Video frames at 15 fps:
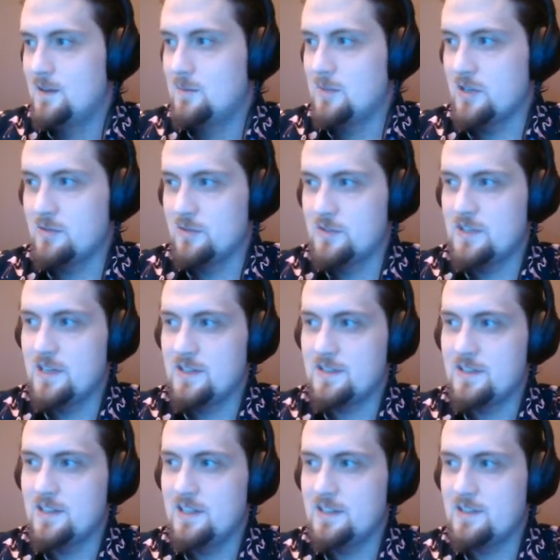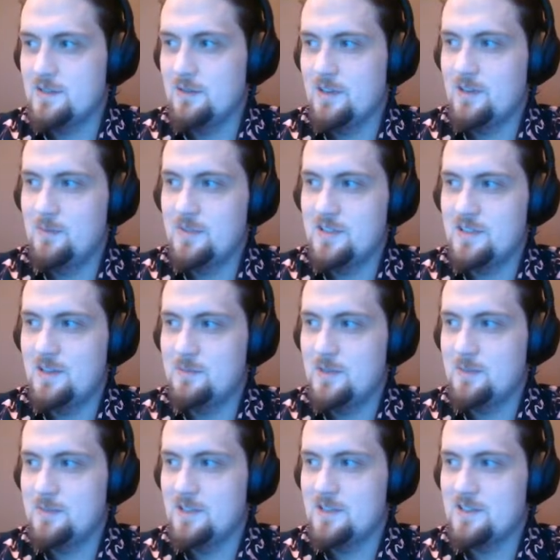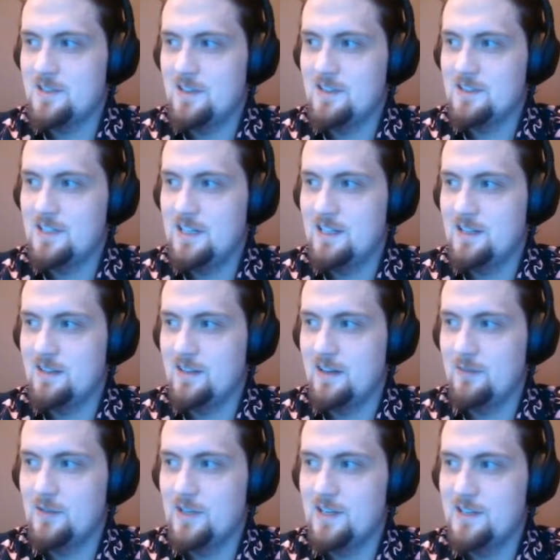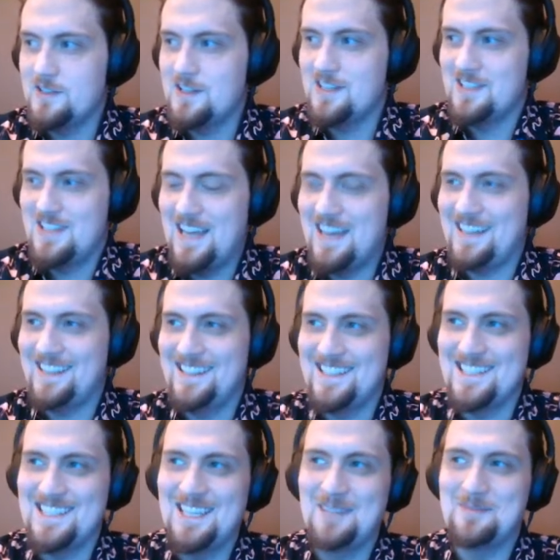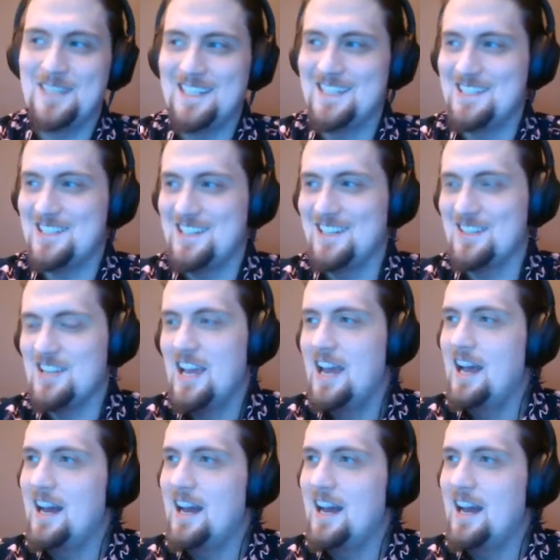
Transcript: Big Drew says, tonight's story can be summed up in a song title, Every Day is Exactly the Same by Nine Inch Nails.